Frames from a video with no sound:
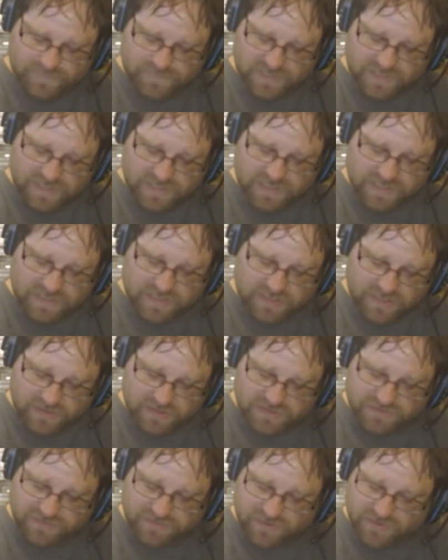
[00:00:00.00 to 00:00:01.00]

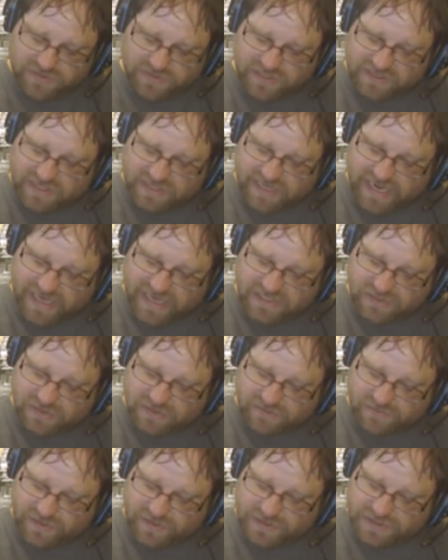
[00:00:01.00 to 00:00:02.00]
Includes both the theatrical
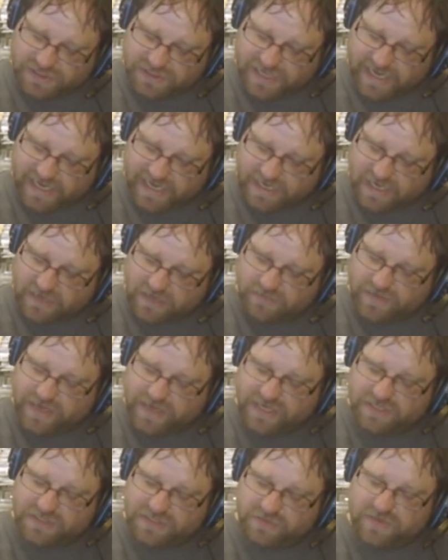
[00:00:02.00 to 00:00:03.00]
version and
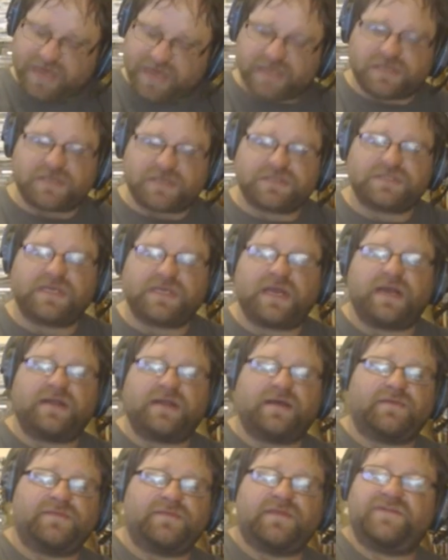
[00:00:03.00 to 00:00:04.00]
unrated director's cut
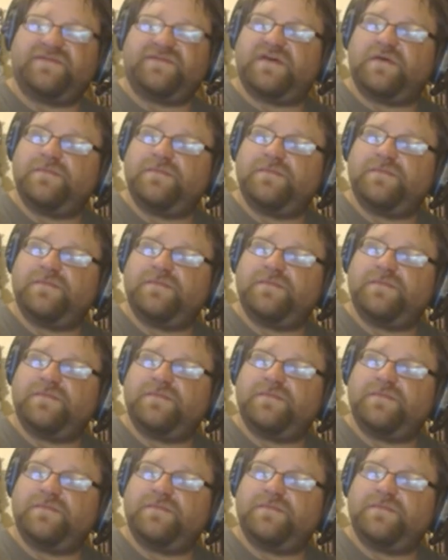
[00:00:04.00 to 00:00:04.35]
of the film.